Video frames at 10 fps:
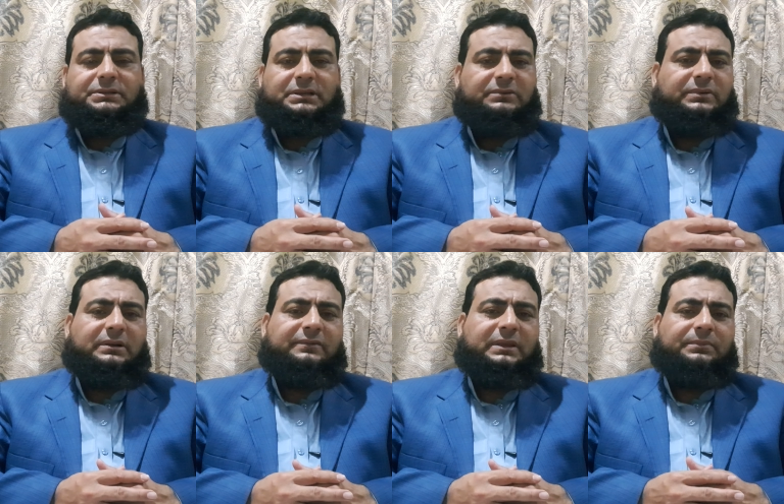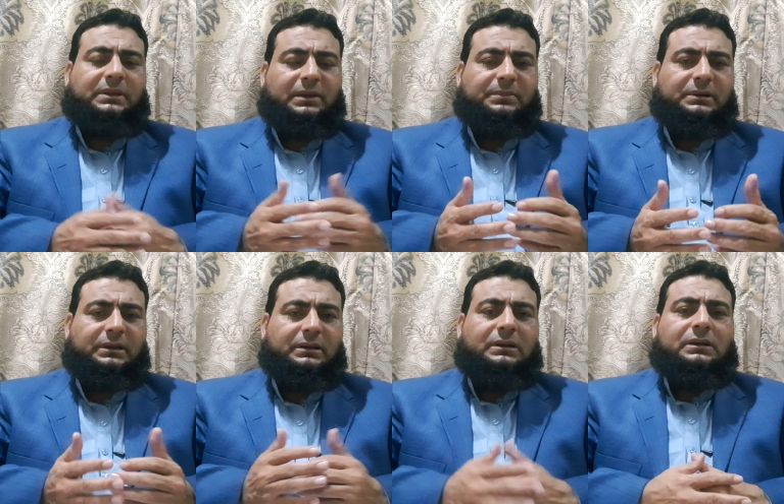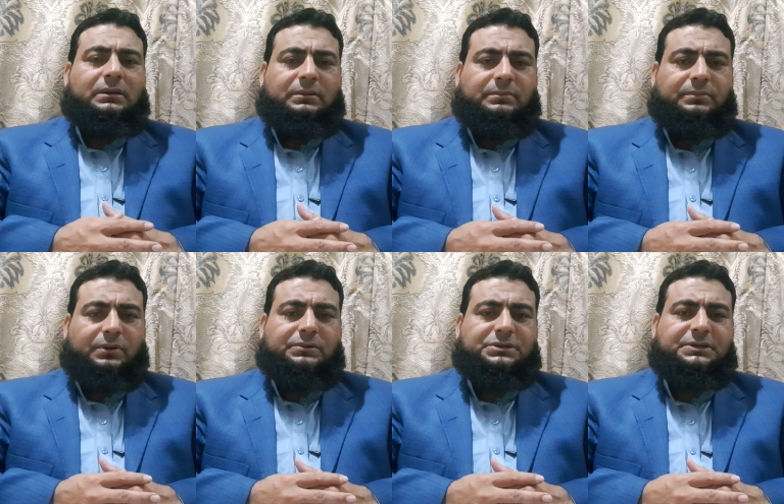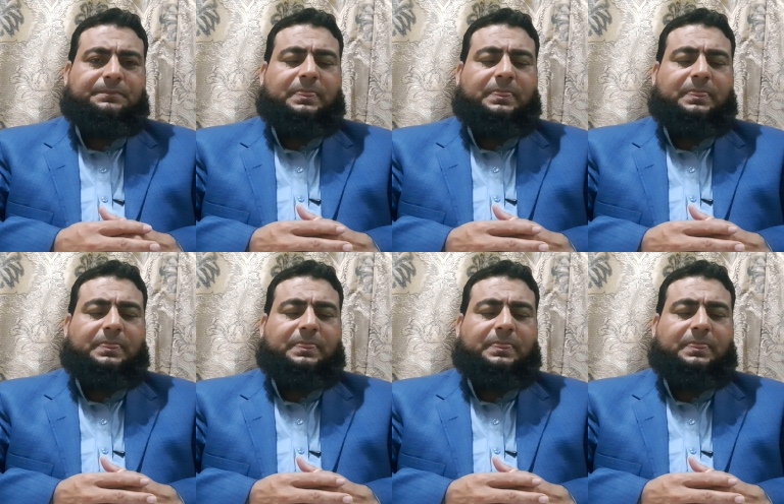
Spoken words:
She is one of them, Emily Bronte.